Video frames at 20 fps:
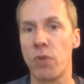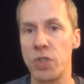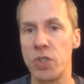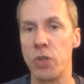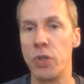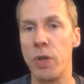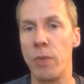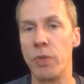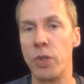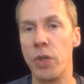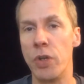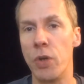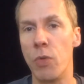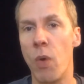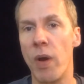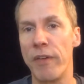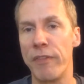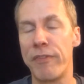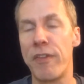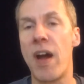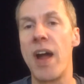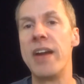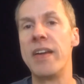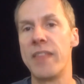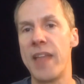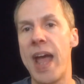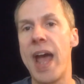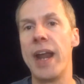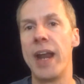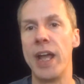So you want to
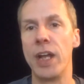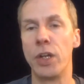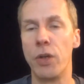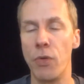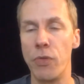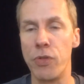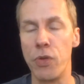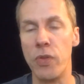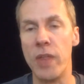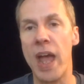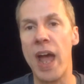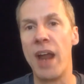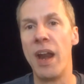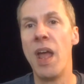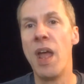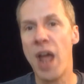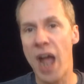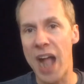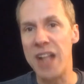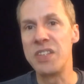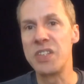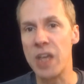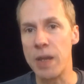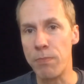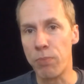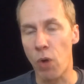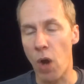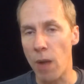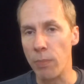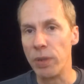find that and go through that. I'd
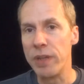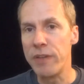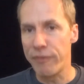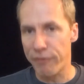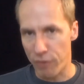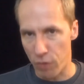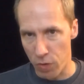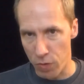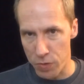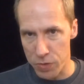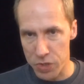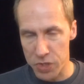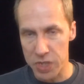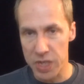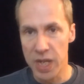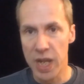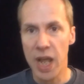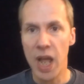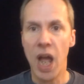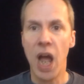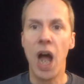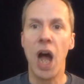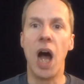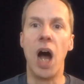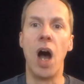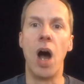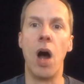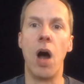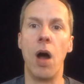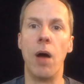say probably first.
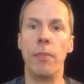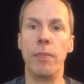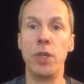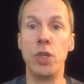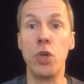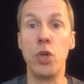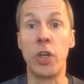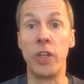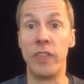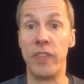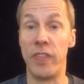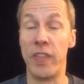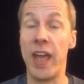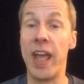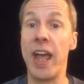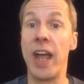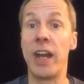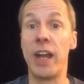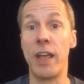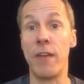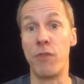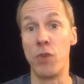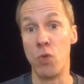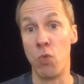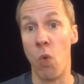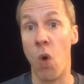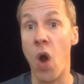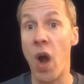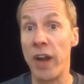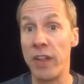You could then, if
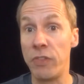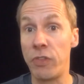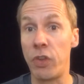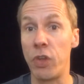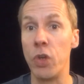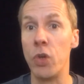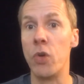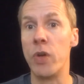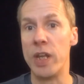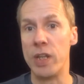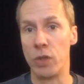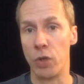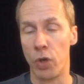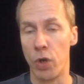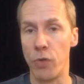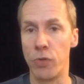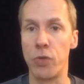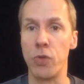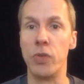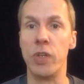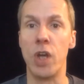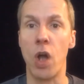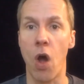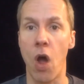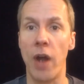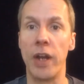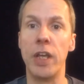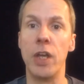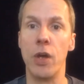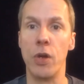you wanted to, either go through the
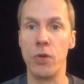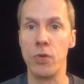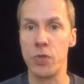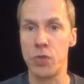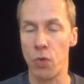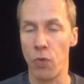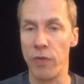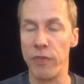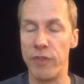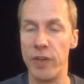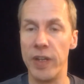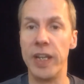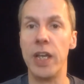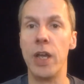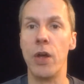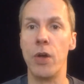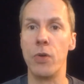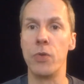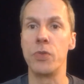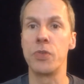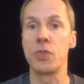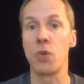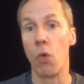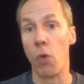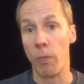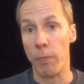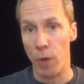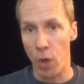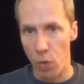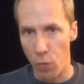audios or videos
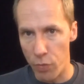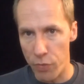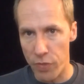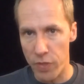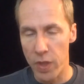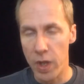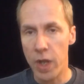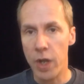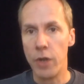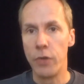or both